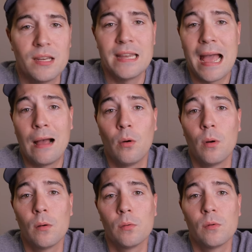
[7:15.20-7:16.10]
Now,
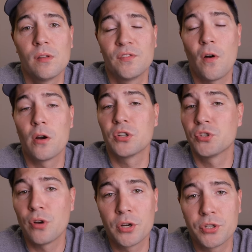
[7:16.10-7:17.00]
as far as
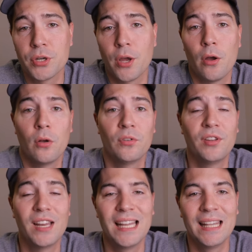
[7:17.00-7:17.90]
structure
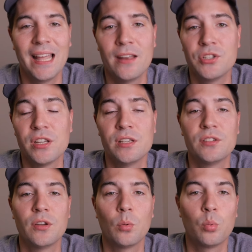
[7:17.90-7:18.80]
goes,
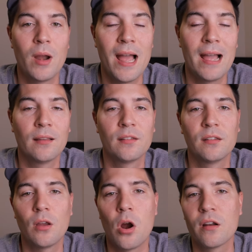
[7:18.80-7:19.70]
ledges,
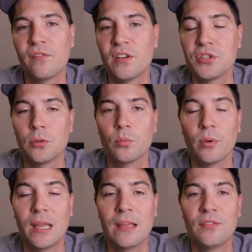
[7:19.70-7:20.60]
wrecks, artificial
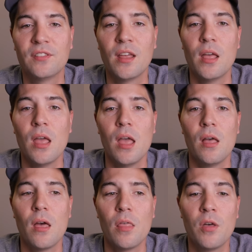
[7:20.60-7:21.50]
reefs,
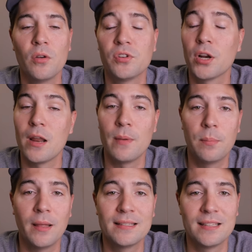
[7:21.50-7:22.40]
those are gonna
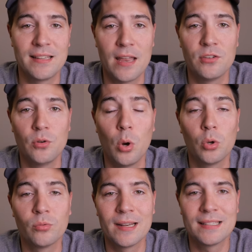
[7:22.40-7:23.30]
be places that do
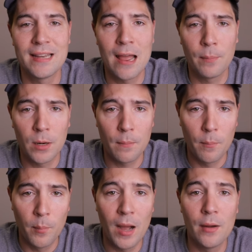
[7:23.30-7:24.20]
hold red snapper,
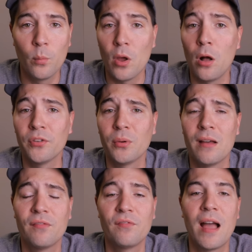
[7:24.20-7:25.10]
but we also
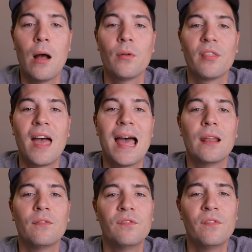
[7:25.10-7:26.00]
have found
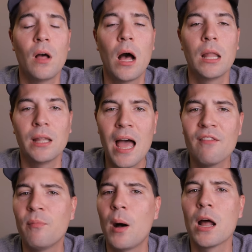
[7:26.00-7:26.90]
that uh,
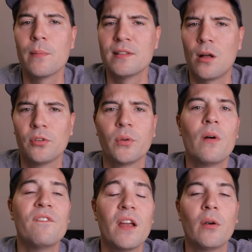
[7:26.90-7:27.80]
live bottom is
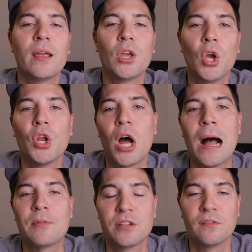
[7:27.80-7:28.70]
also a very good
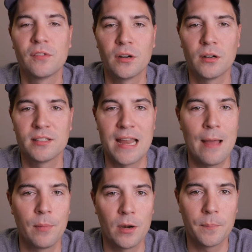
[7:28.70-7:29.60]
option for
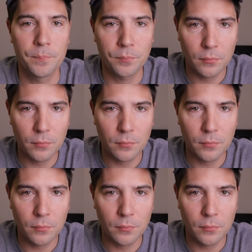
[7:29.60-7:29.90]
snapper.